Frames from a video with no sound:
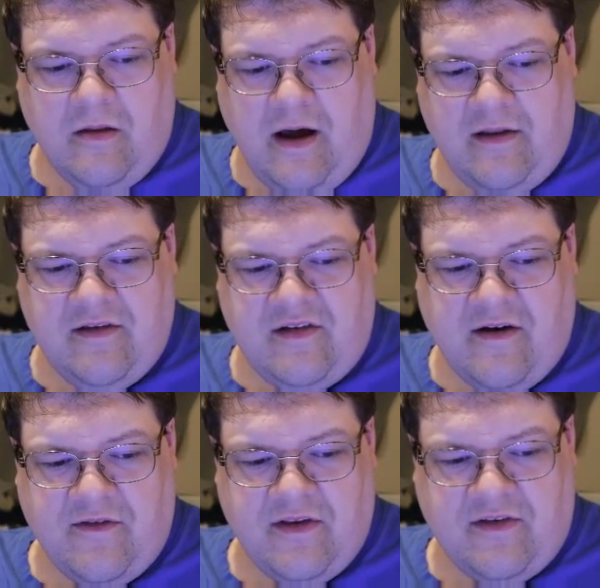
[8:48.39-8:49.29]
A lot of this
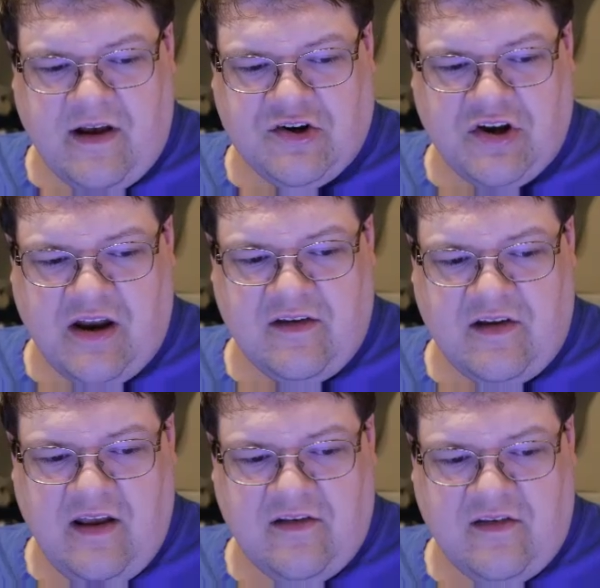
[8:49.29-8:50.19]
stuff in this section kind of
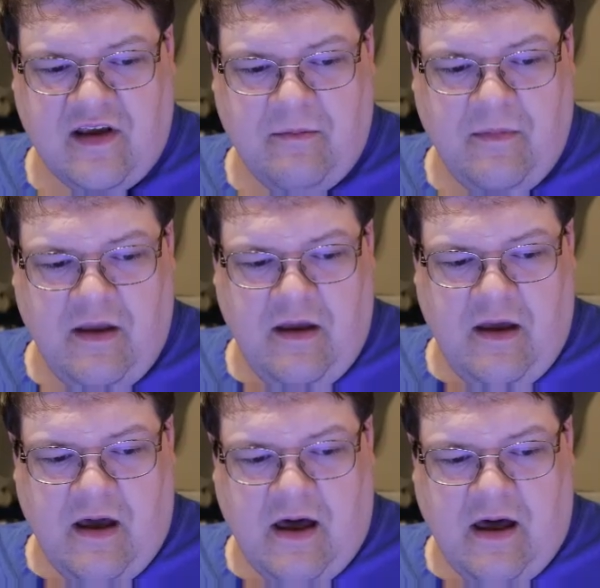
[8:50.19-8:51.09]
stays the same.
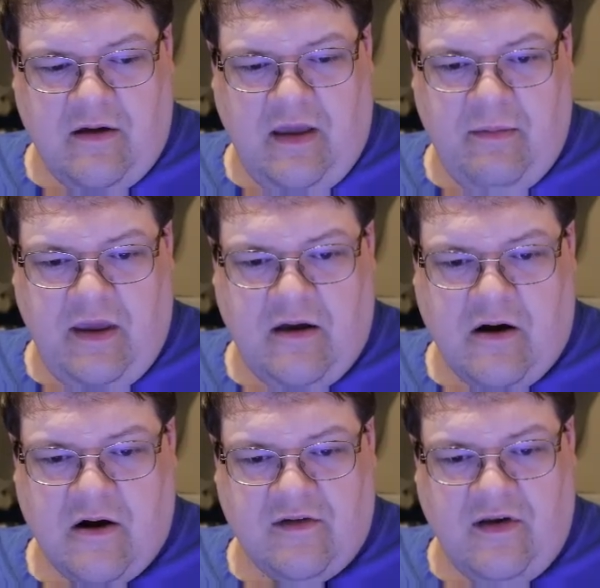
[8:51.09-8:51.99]

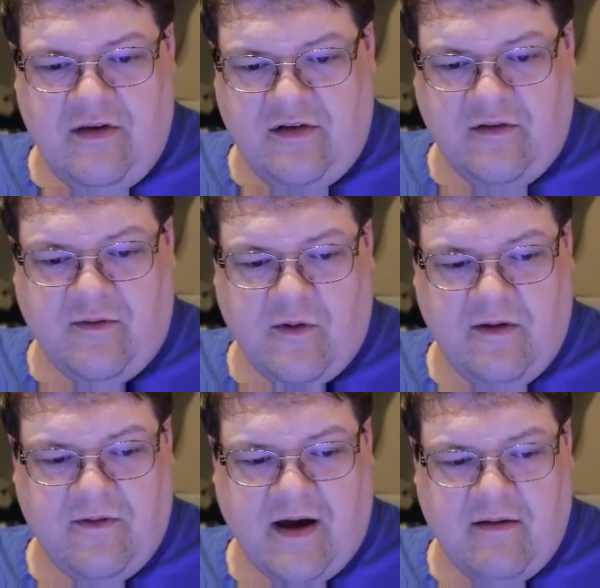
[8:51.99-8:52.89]
Imigar's still
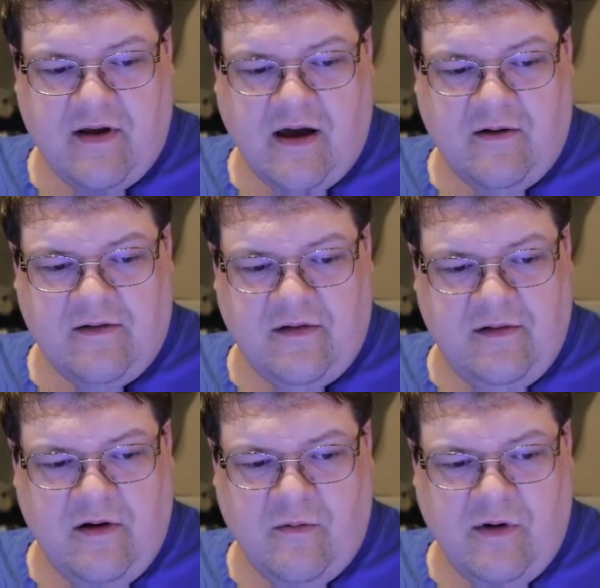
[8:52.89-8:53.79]
$45.
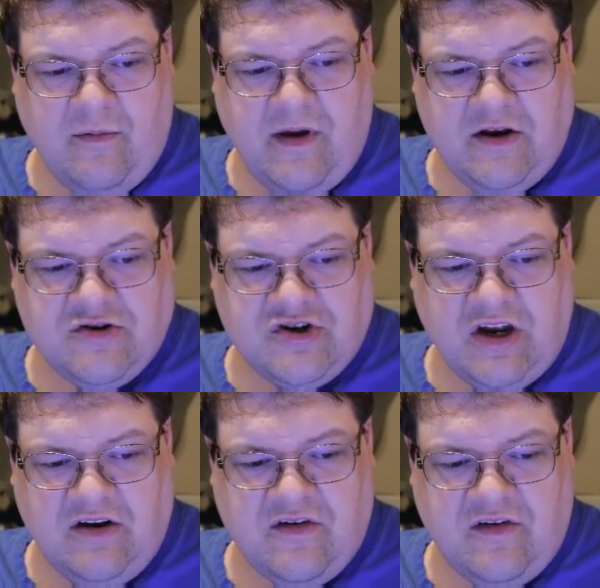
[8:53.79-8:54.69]
No real major
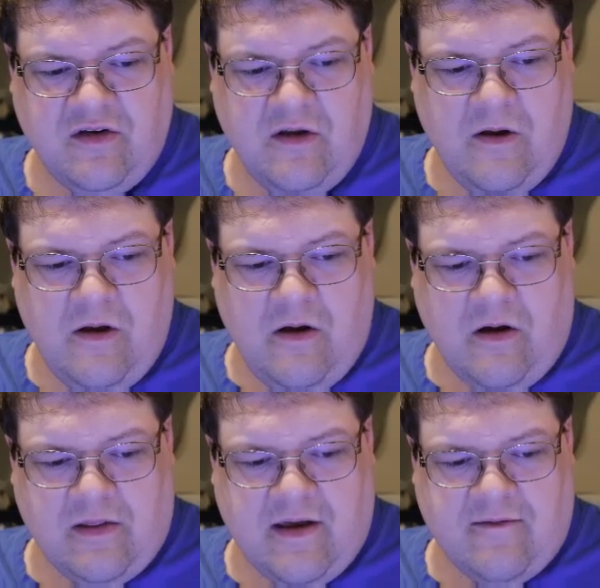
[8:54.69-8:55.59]
changes
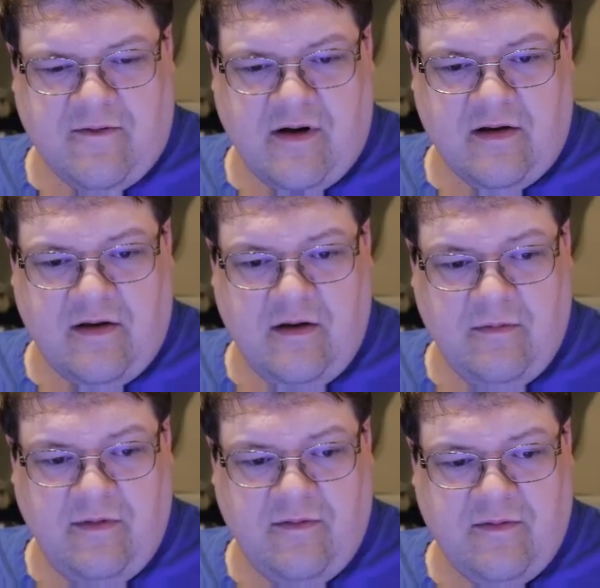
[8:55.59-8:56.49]
on that front.
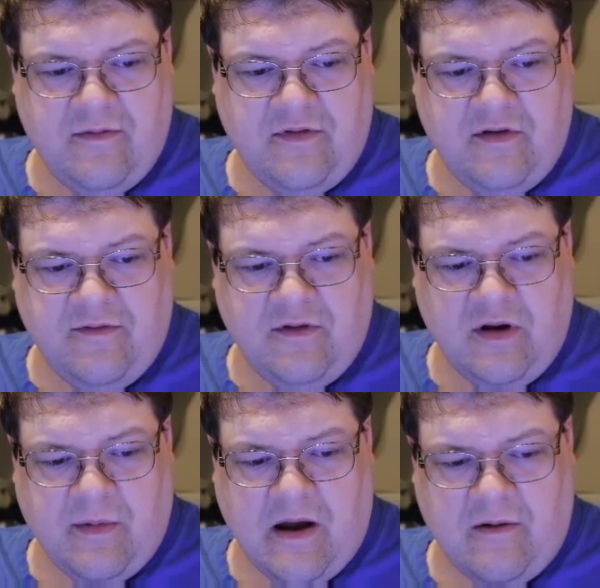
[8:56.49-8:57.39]
We've still
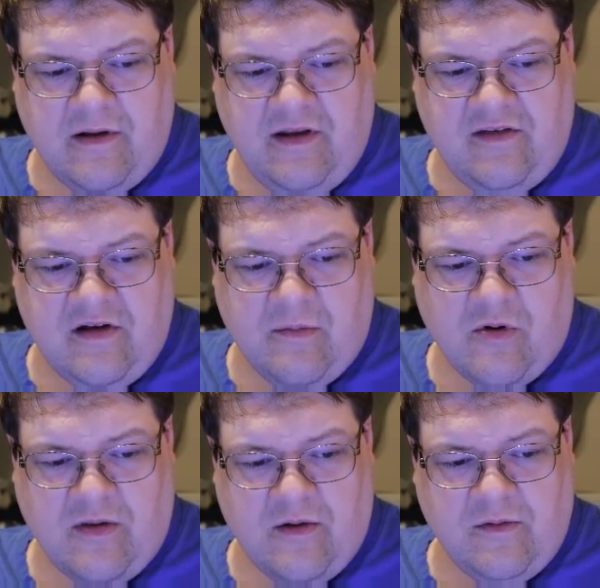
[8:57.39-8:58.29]
floating about a decent
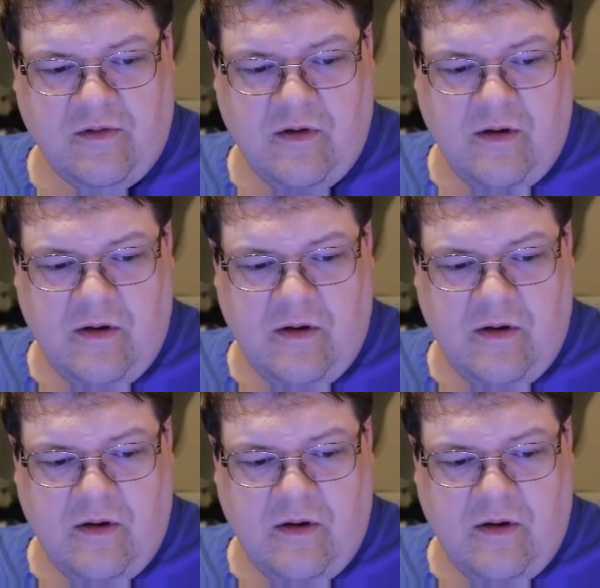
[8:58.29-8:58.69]
number on those.